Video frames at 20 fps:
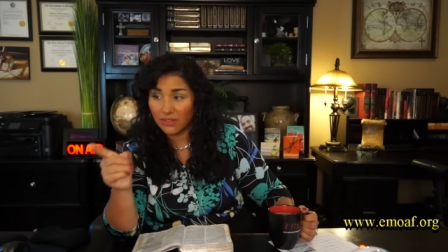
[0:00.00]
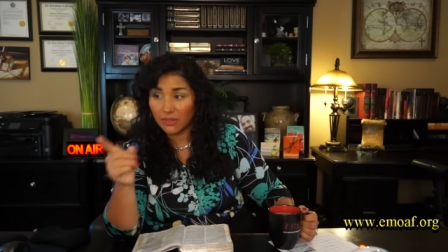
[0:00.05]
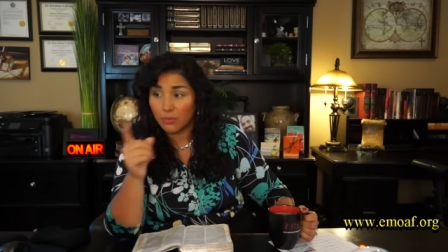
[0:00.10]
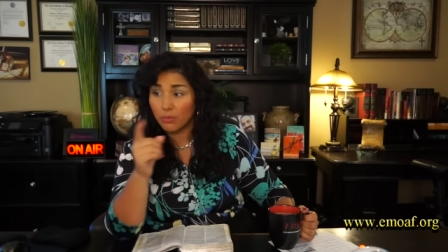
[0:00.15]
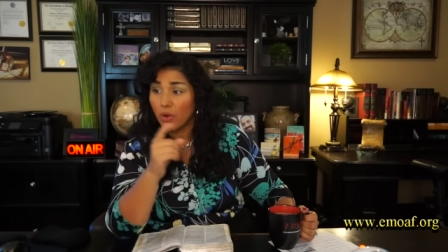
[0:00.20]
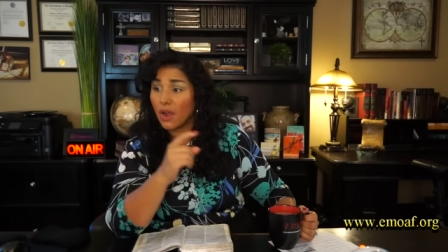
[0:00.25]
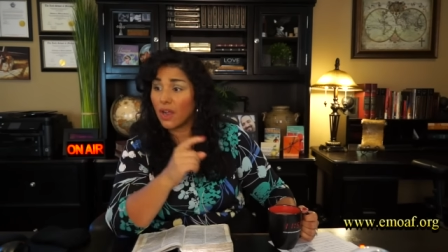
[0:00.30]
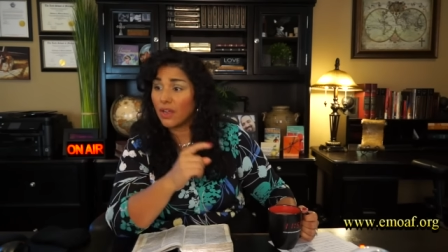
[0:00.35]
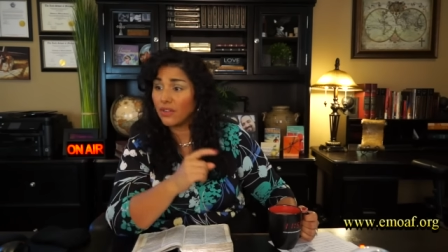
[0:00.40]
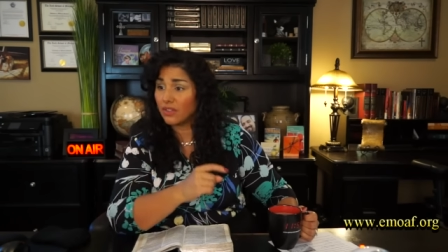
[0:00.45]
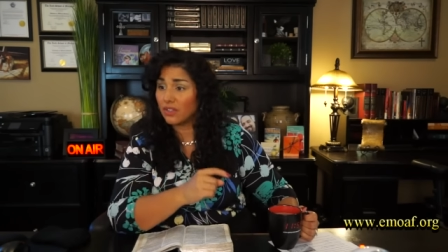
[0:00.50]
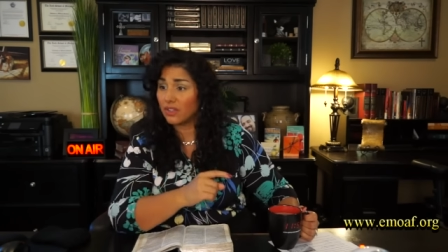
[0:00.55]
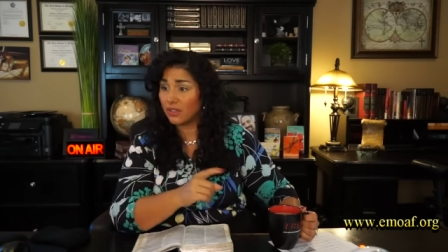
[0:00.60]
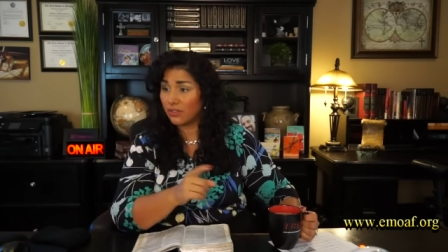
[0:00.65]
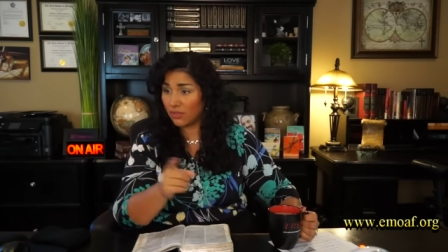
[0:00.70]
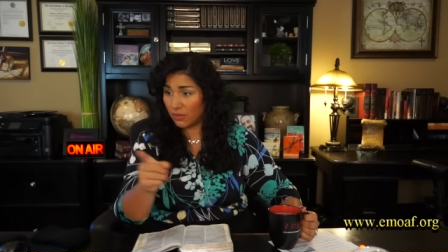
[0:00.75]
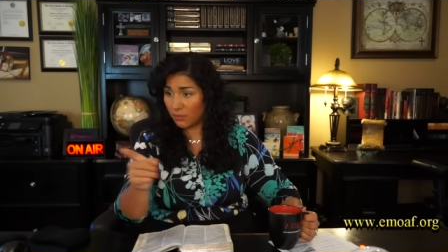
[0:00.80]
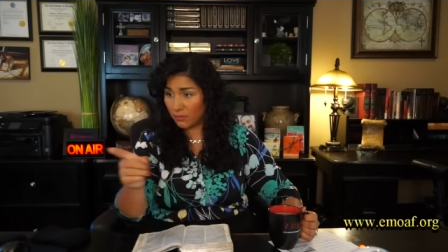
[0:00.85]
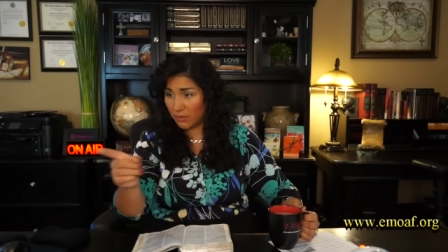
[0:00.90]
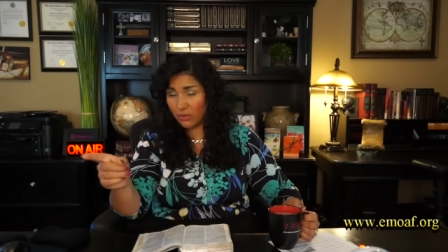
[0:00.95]
Surprisingly,
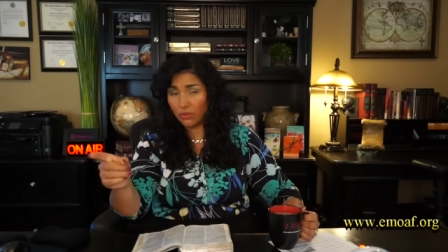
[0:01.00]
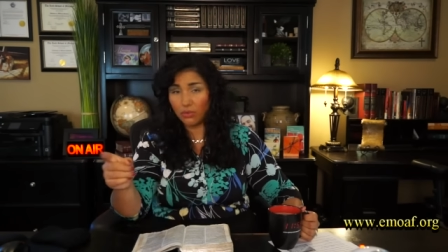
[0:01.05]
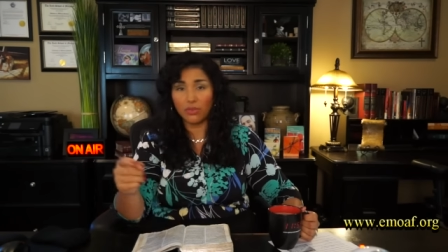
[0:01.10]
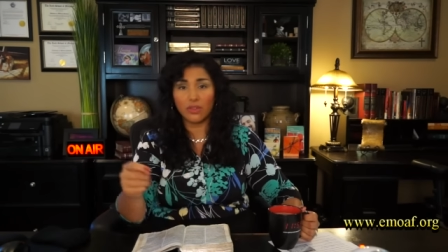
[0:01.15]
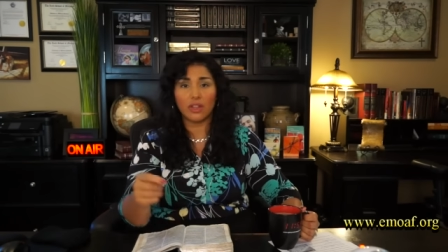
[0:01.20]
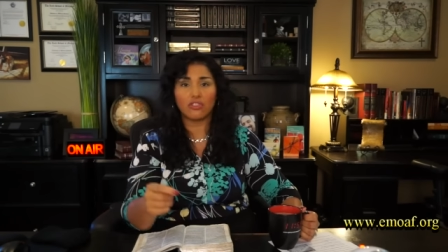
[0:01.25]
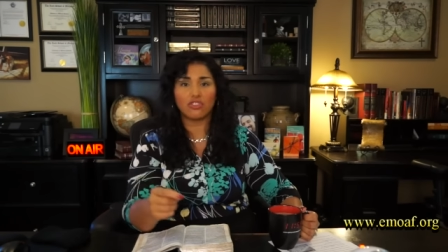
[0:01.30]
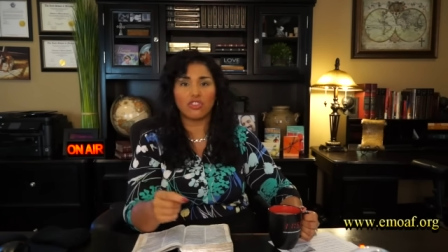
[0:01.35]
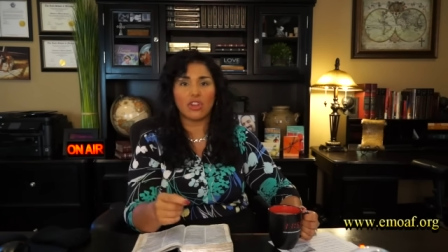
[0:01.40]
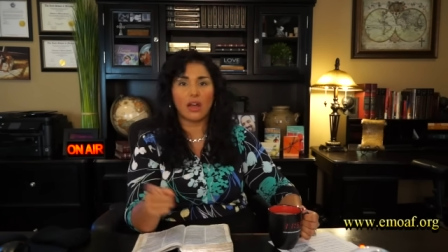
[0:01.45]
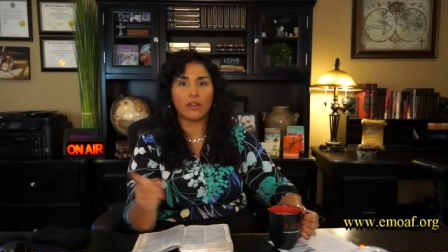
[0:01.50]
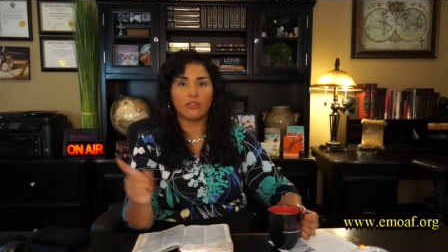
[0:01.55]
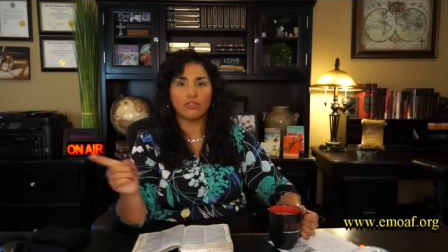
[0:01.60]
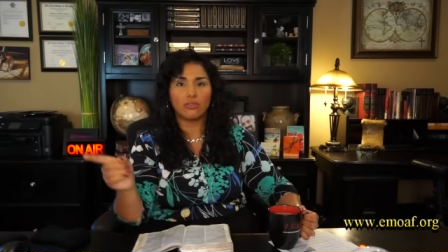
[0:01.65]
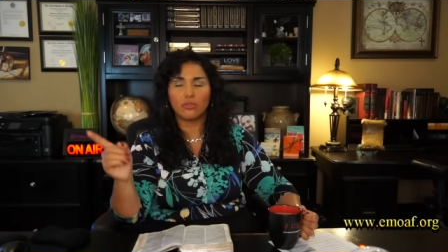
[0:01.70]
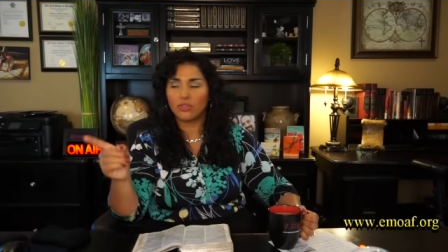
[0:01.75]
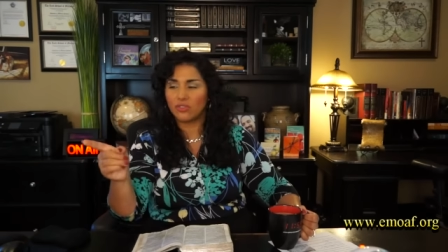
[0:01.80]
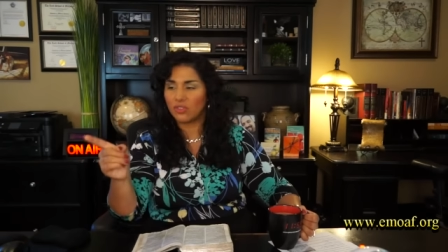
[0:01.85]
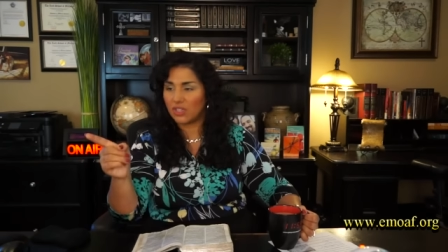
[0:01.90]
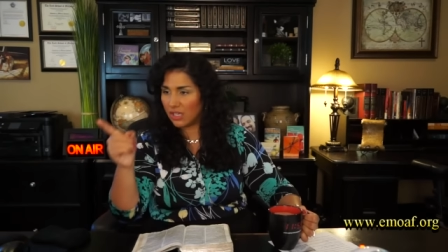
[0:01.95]
it's going to be through that child
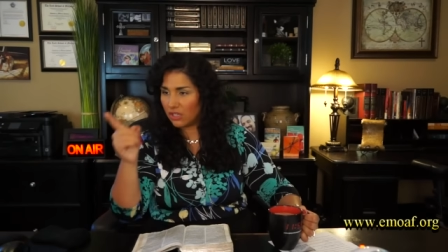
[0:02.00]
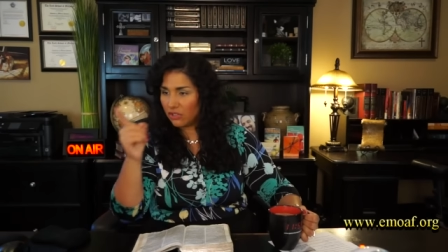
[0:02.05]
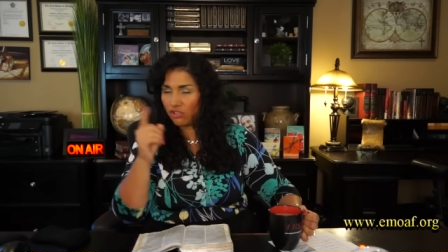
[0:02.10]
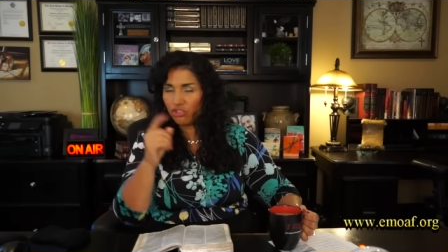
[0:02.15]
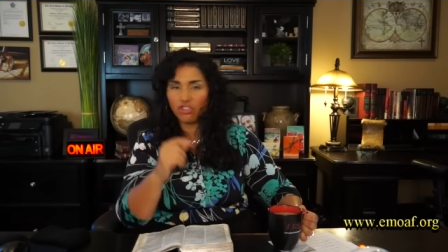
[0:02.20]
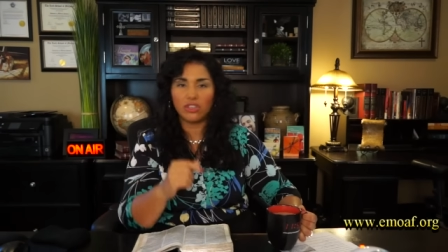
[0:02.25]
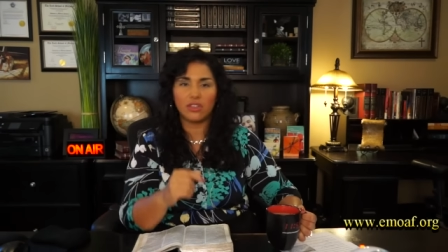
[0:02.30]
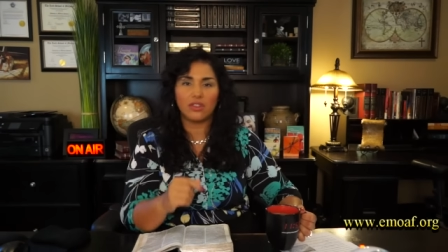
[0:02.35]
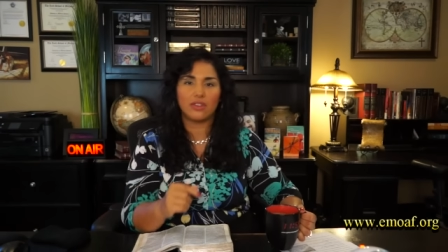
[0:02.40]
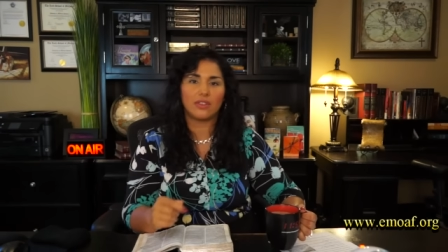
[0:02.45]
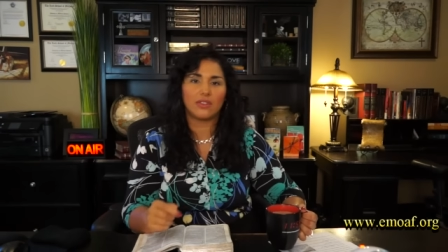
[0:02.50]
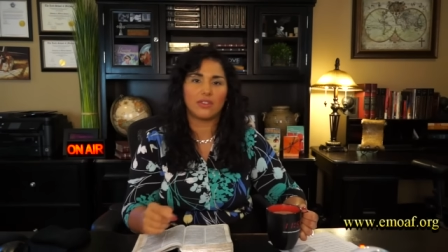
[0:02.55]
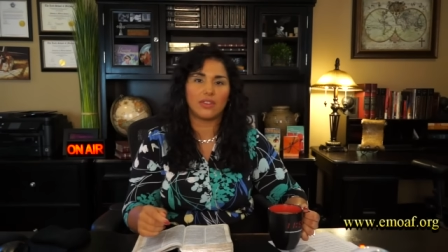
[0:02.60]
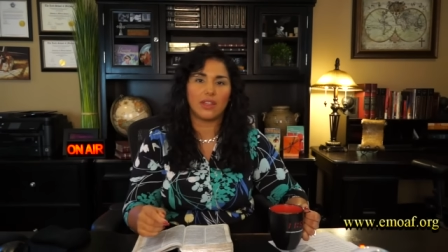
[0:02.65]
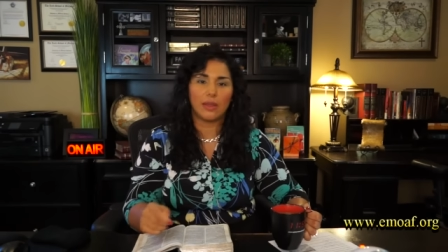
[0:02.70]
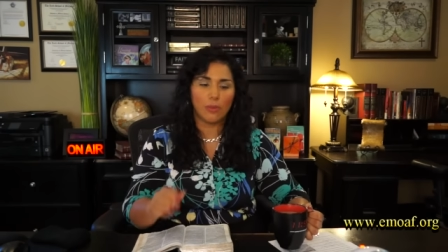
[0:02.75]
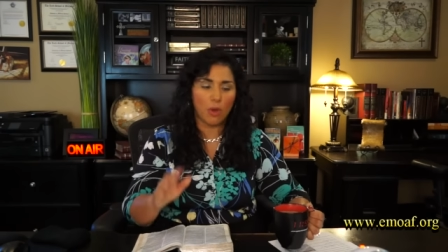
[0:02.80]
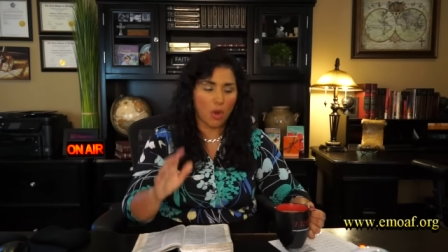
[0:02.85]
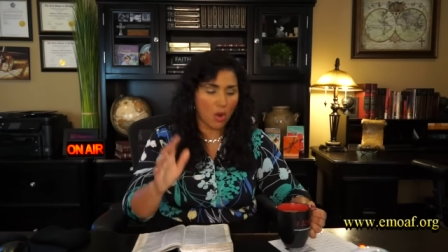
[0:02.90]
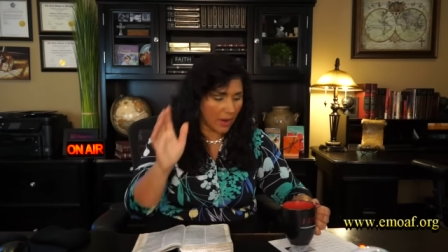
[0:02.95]
you'll see in Jesus' name.